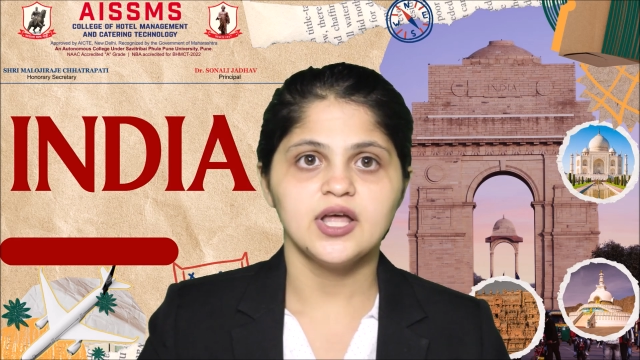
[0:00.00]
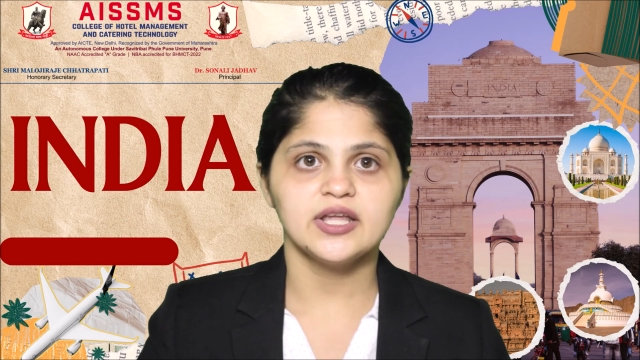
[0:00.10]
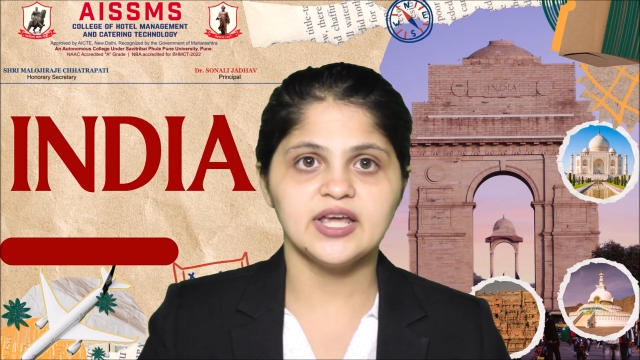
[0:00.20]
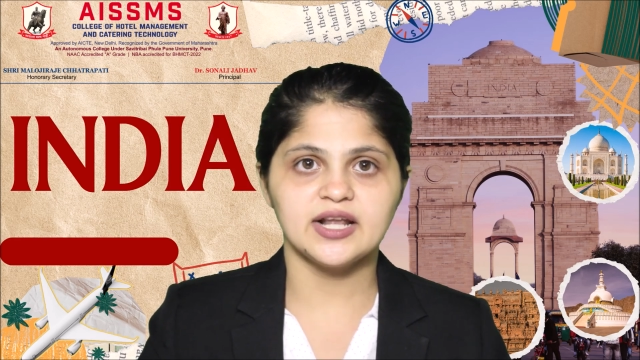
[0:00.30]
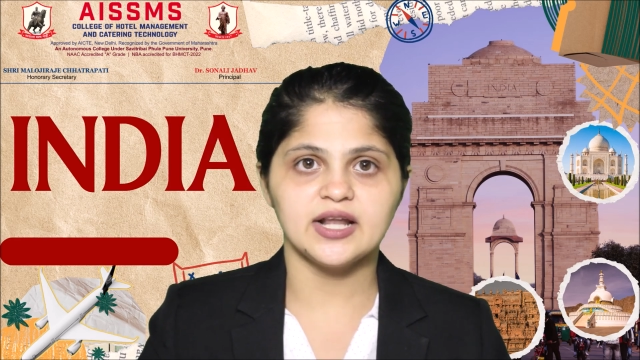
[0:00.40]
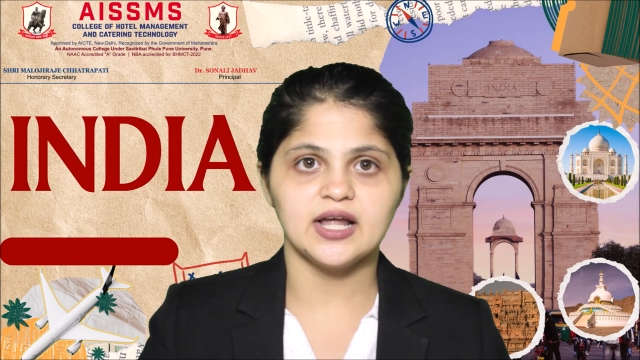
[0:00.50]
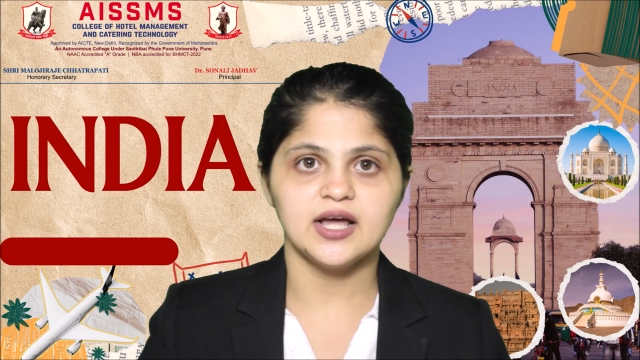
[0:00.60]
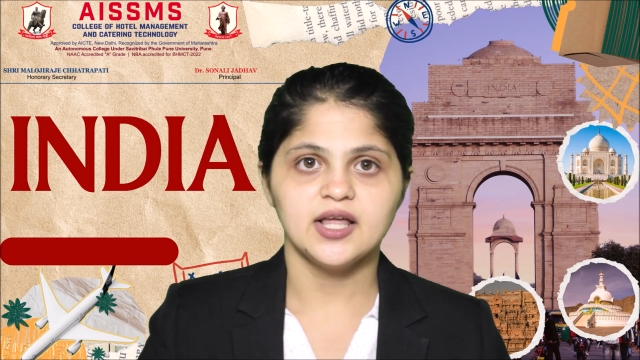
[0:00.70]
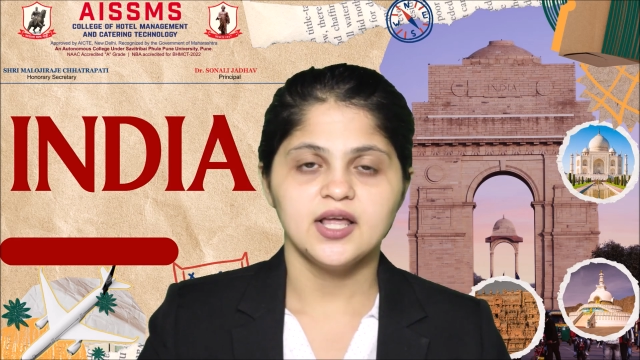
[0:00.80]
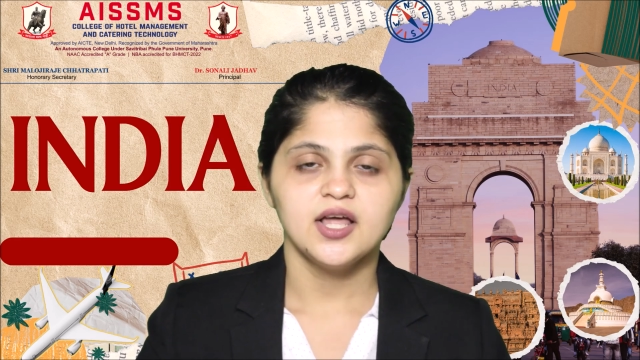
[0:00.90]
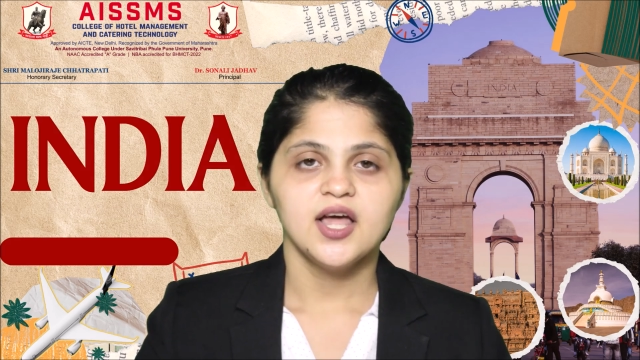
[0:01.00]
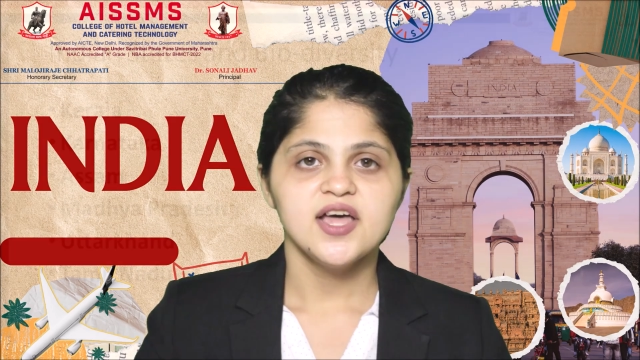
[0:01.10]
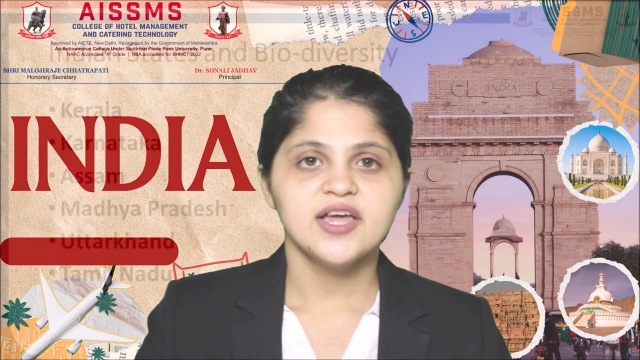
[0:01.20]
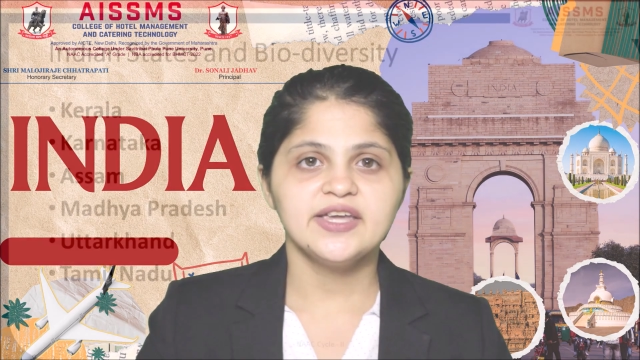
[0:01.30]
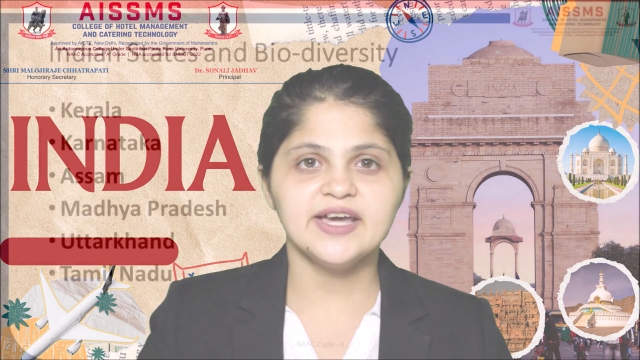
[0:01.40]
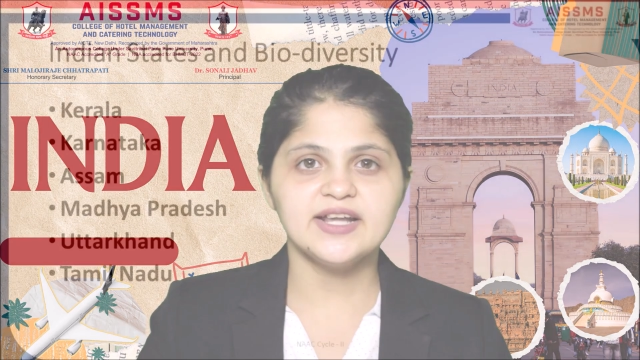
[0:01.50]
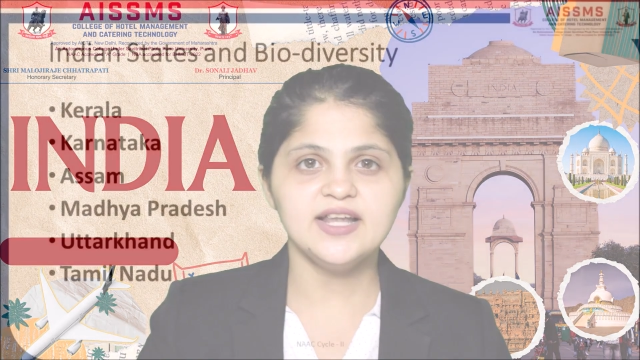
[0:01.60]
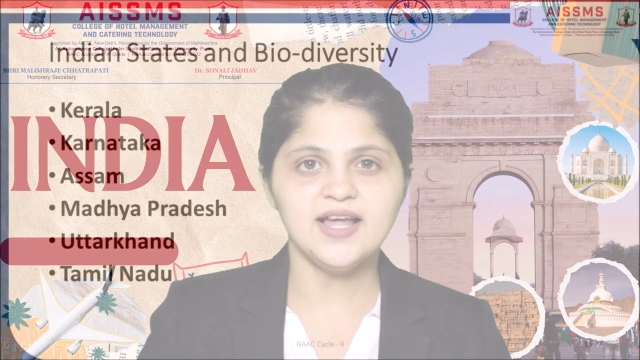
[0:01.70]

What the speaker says: Kerala. Kerala,